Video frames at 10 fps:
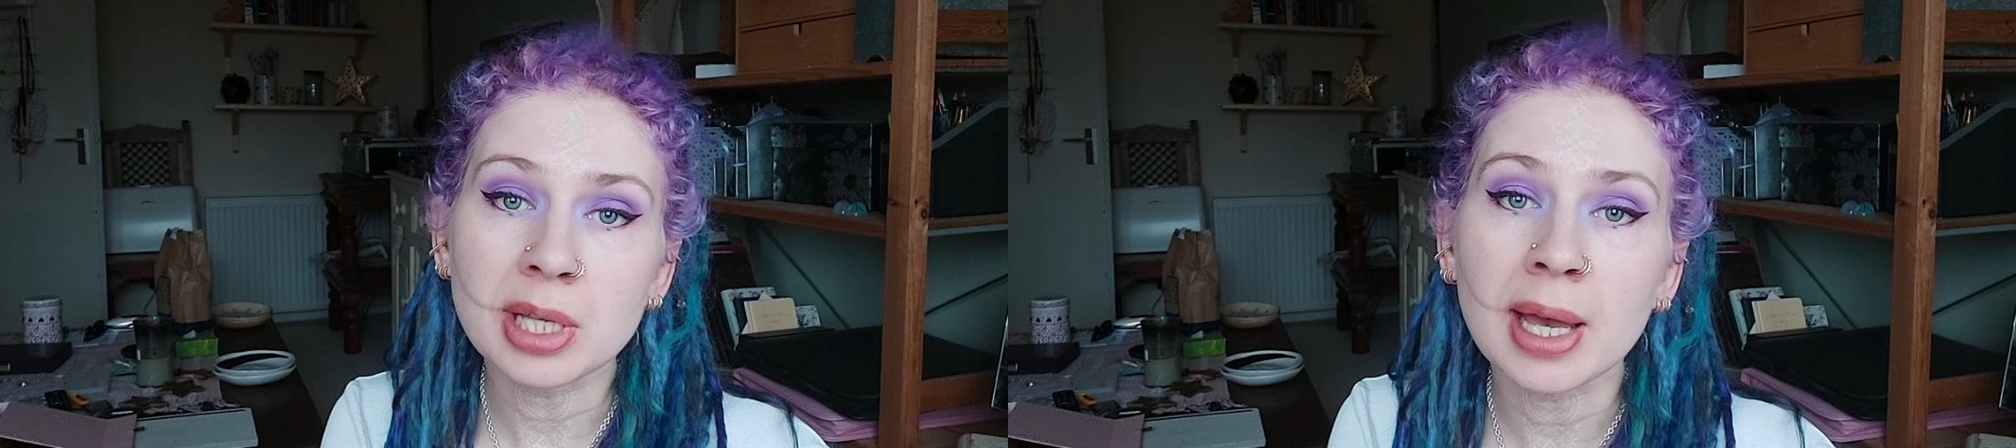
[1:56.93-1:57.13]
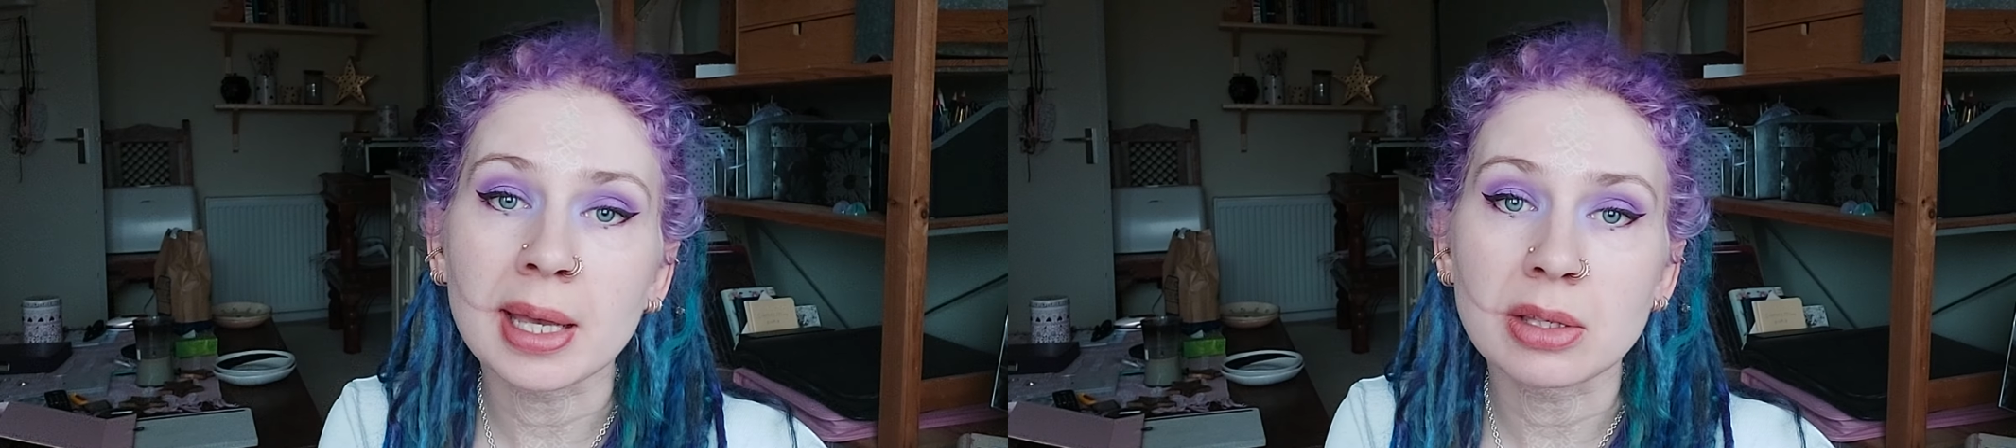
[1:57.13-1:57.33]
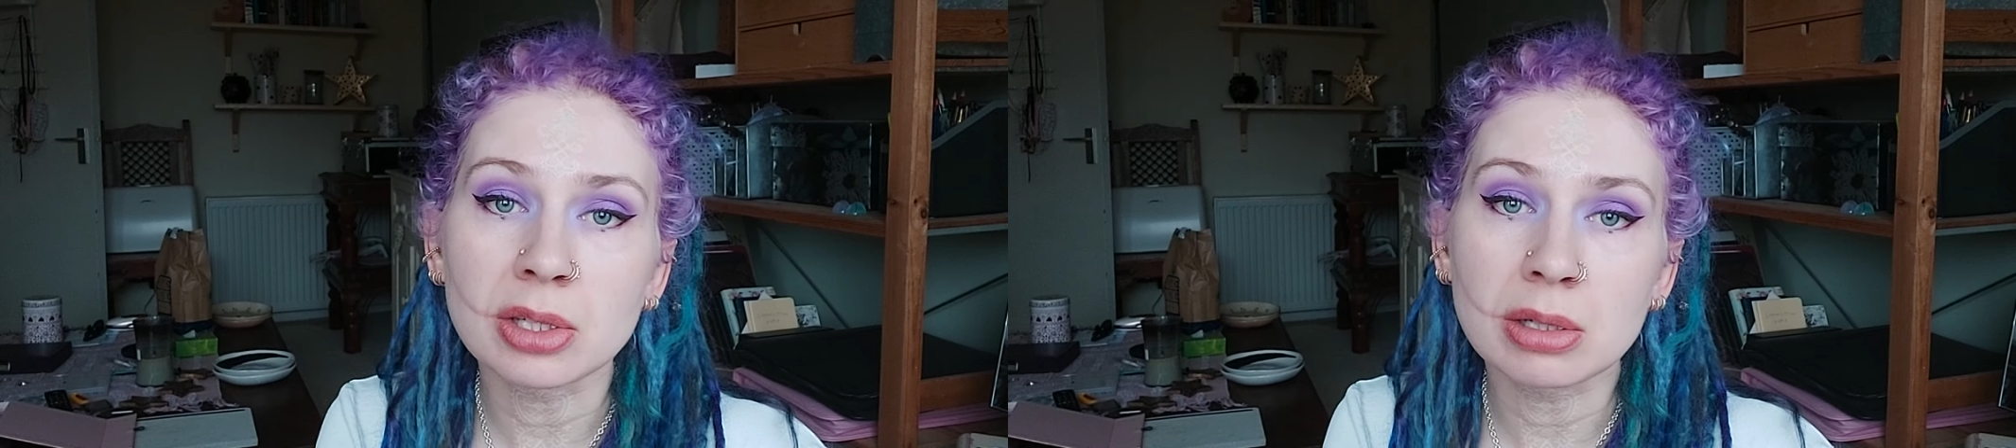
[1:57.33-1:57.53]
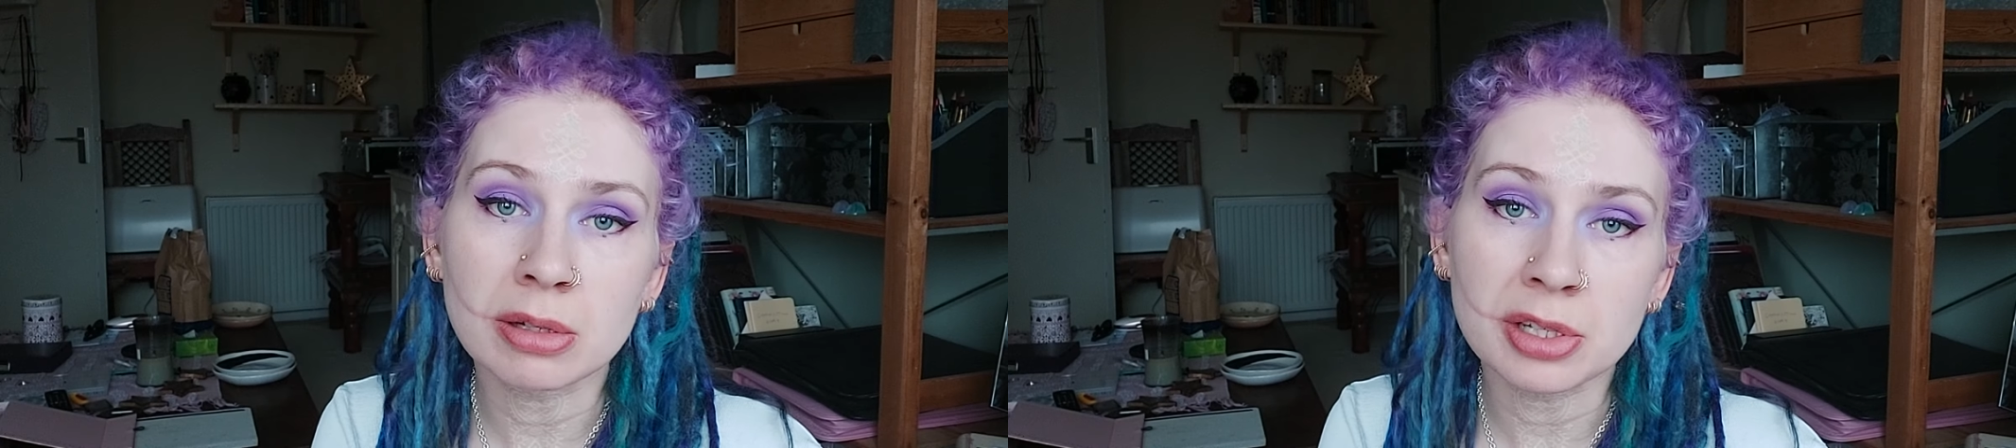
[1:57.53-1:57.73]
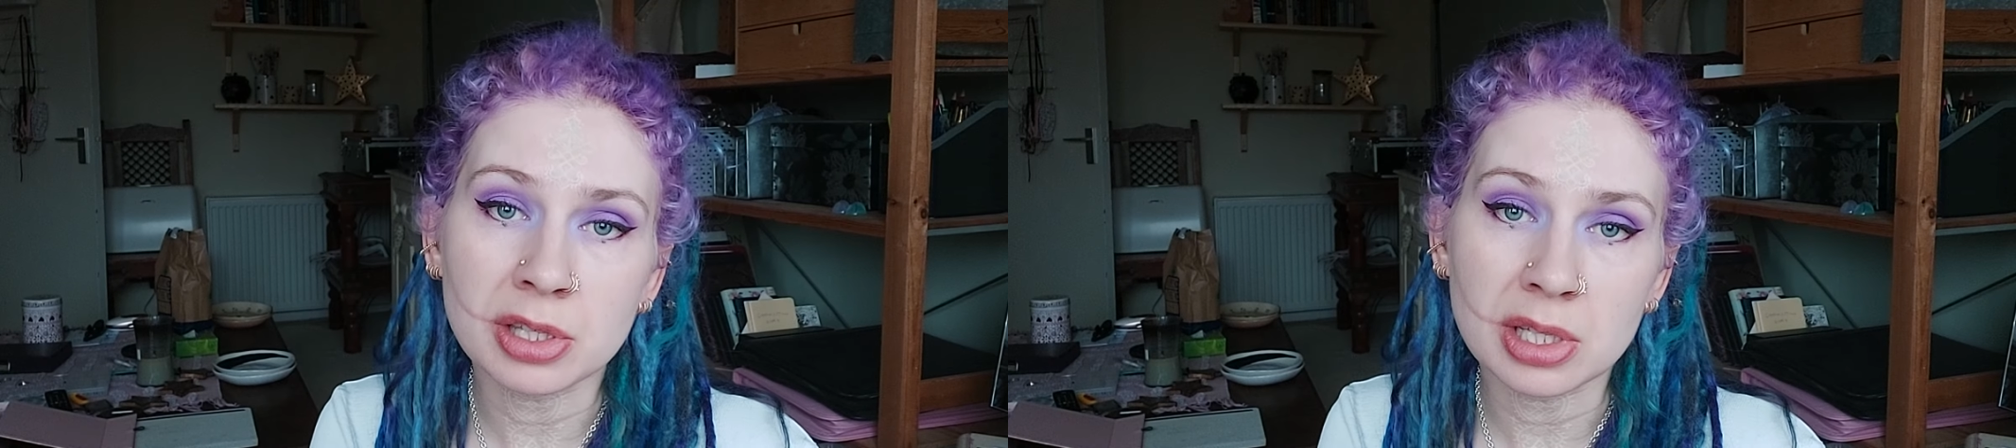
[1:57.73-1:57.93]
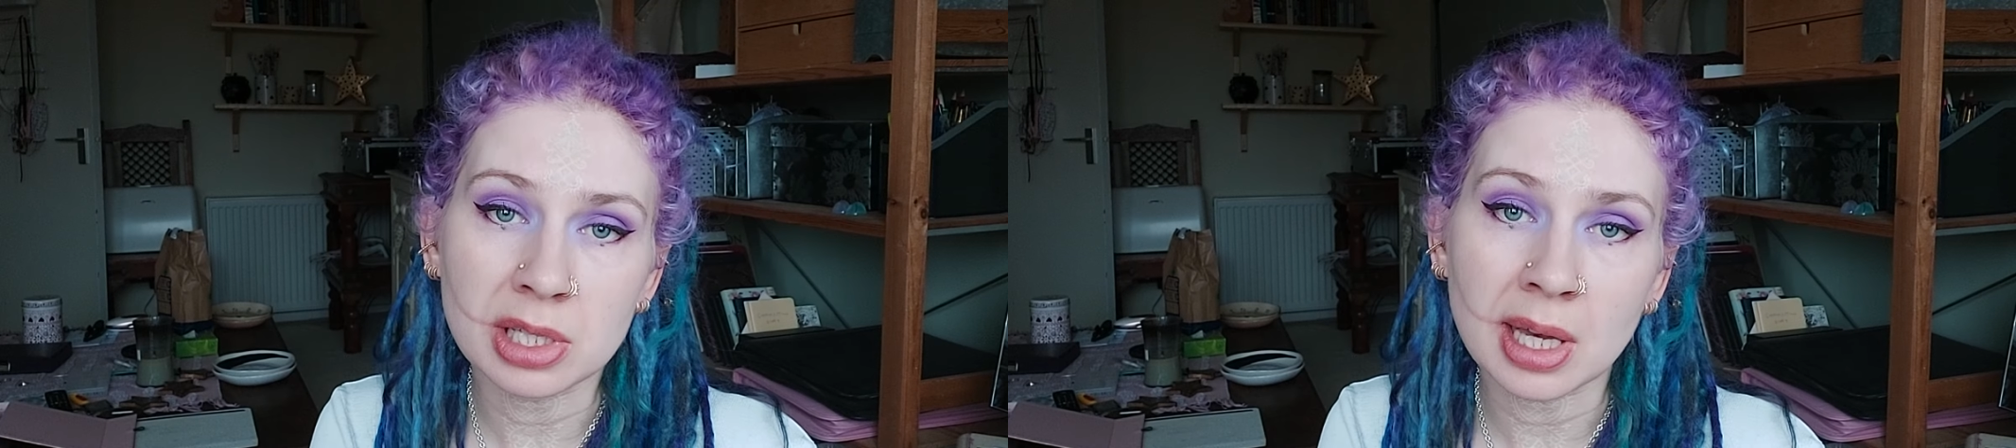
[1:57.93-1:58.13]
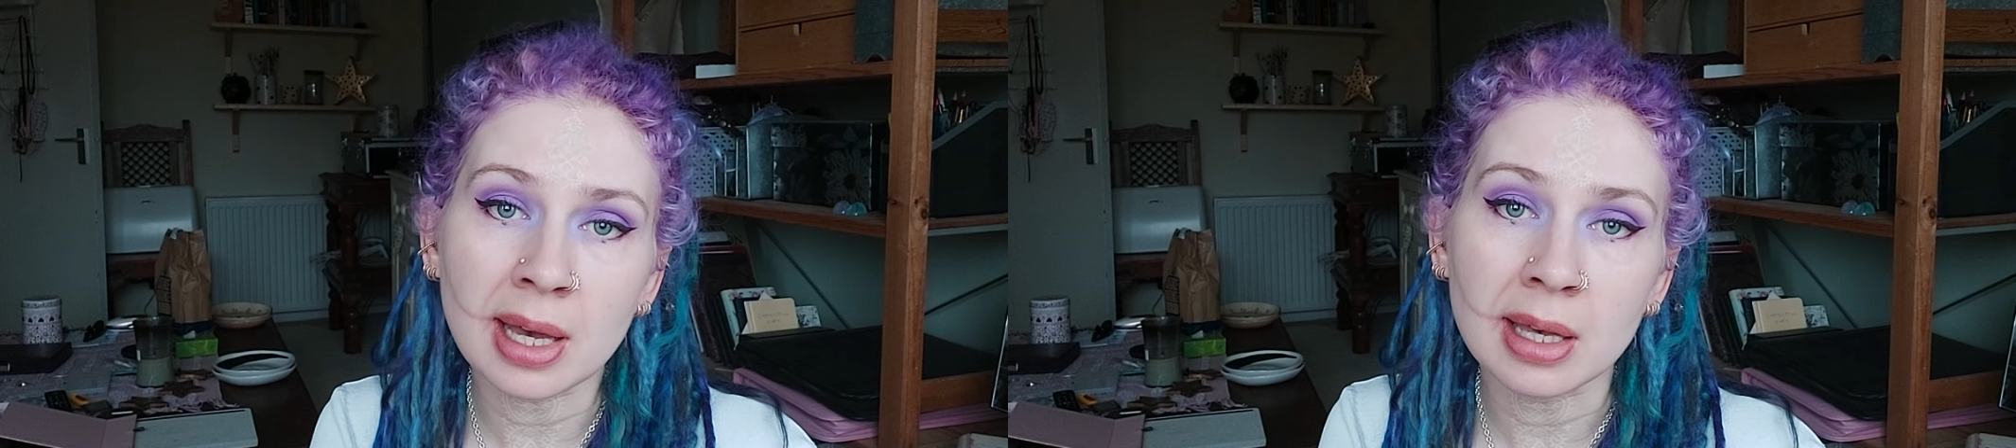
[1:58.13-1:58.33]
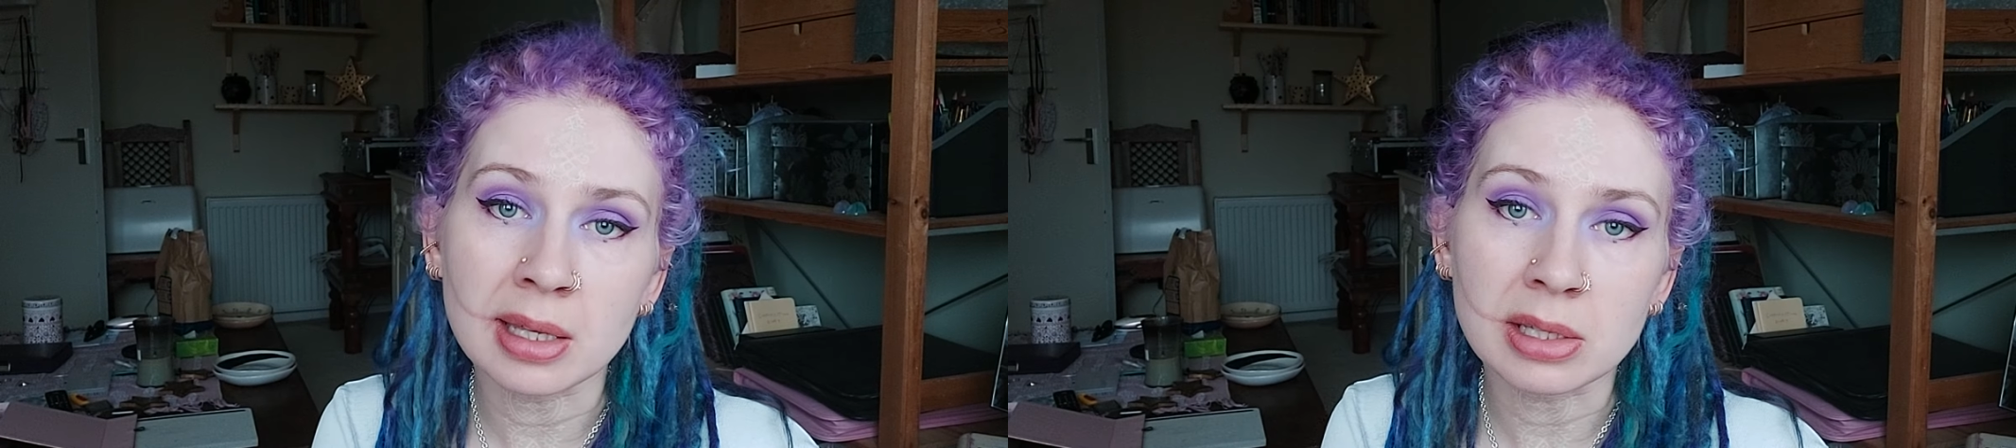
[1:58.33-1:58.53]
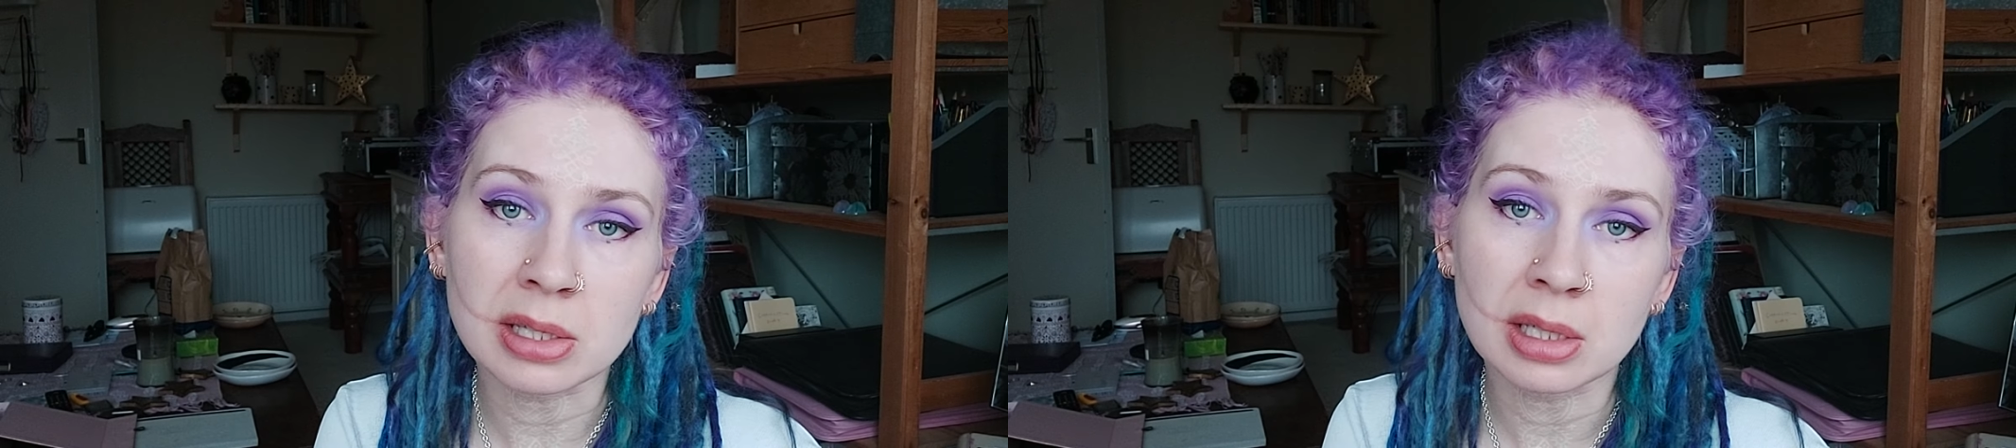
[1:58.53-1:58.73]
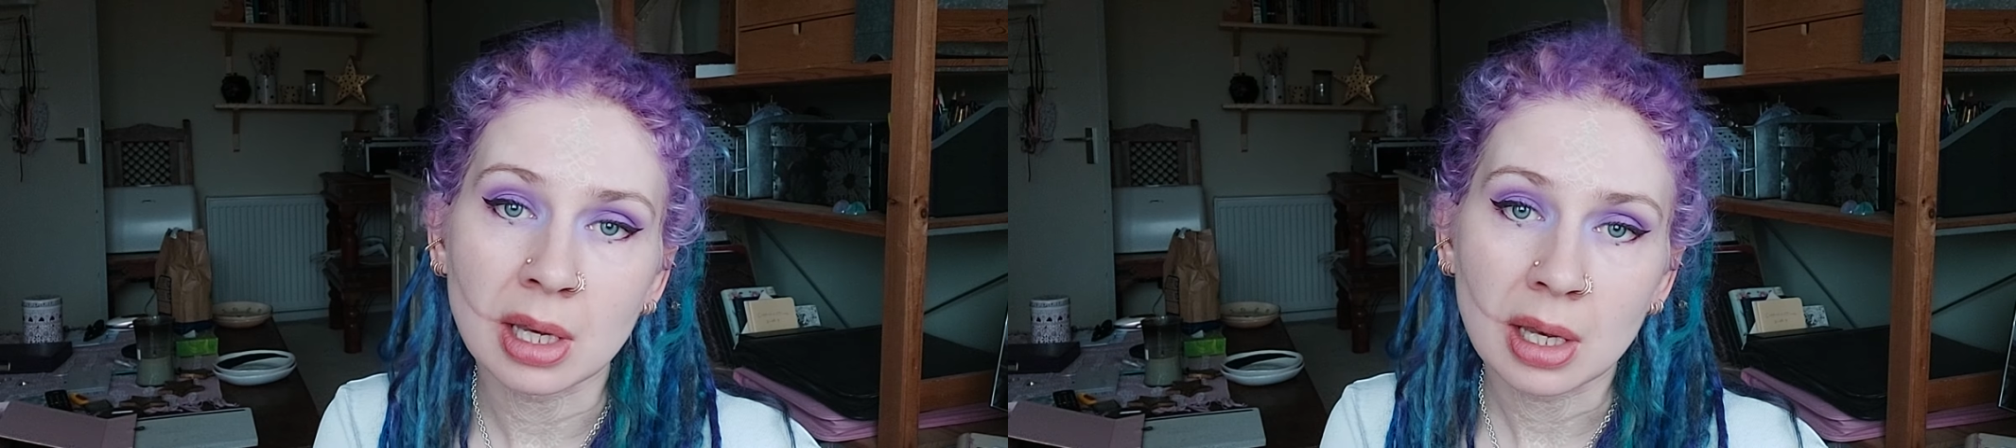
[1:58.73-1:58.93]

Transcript: tight across the skies